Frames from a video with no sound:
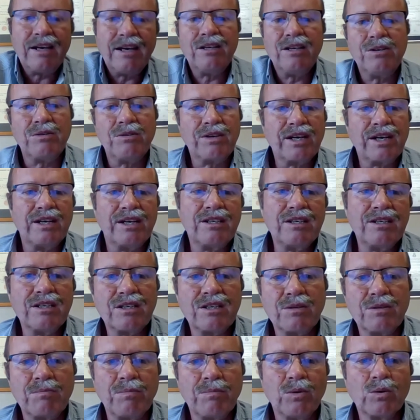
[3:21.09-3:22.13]

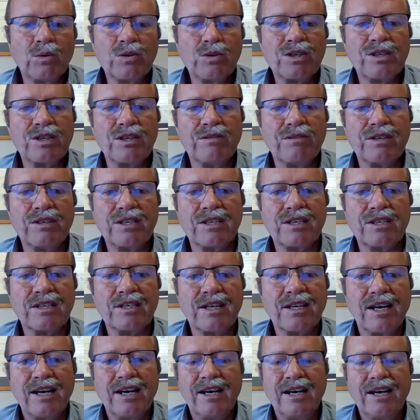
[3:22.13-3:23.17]
education support
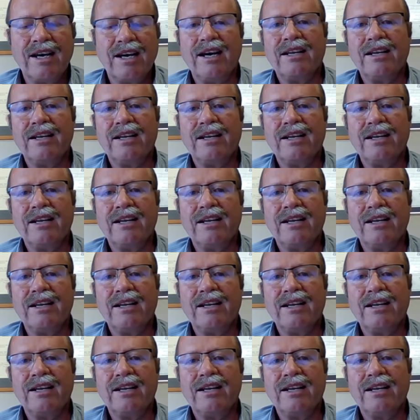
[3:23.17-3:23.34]
services.